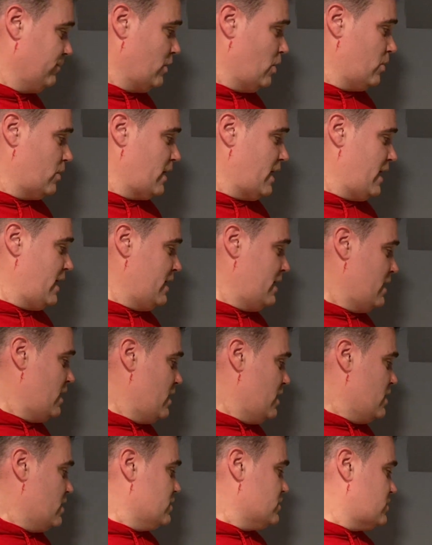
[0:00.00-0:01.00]
Okay?
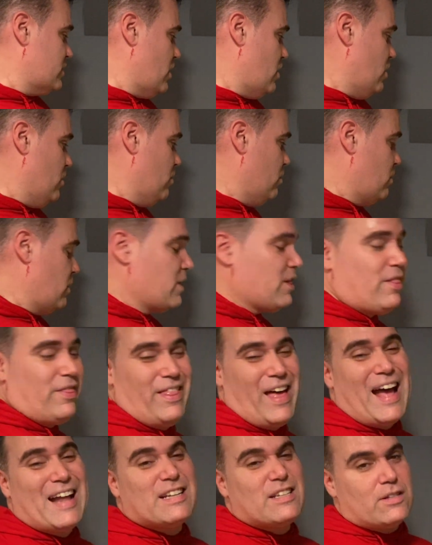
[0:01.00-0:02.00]
So
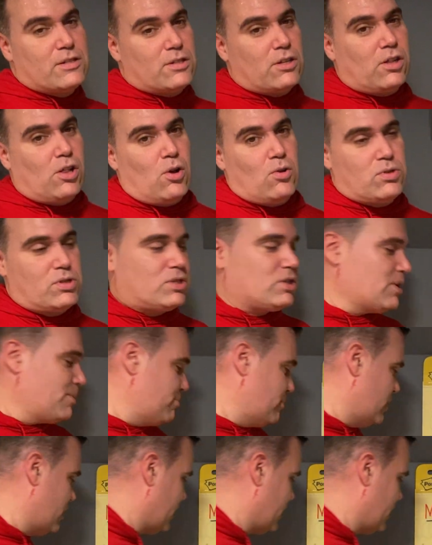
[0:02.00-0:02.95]
that's as close as I'm going